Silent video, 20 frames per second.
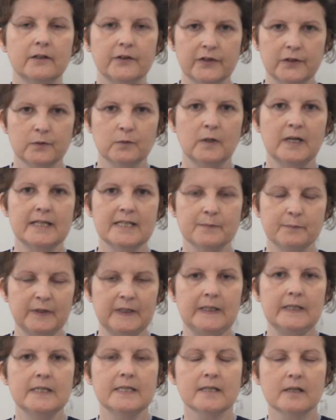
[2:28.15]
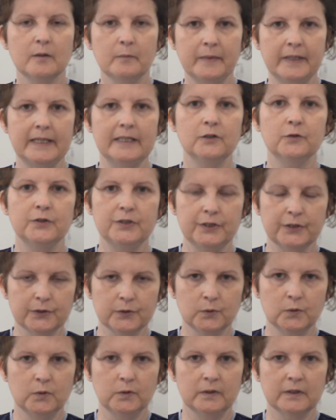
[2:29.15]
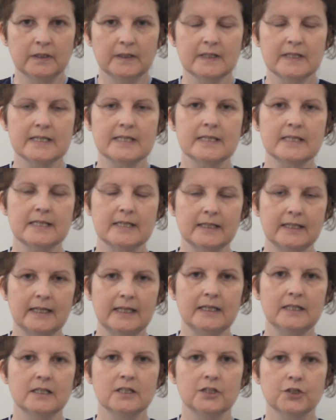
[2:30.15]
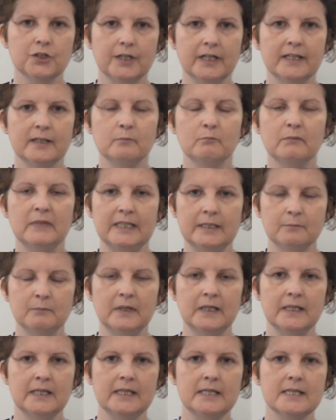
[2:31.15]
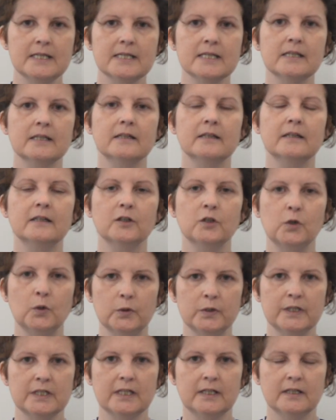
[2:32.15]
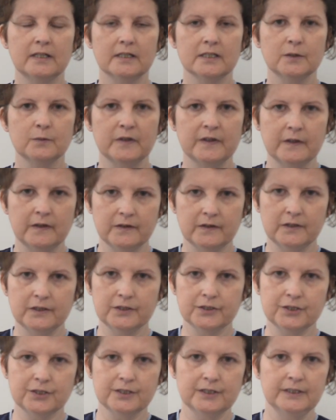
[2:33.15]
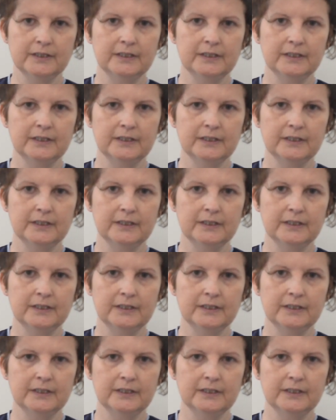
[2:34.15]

Otherwise, please come in on your own. This is again to try and minimise the contact with others.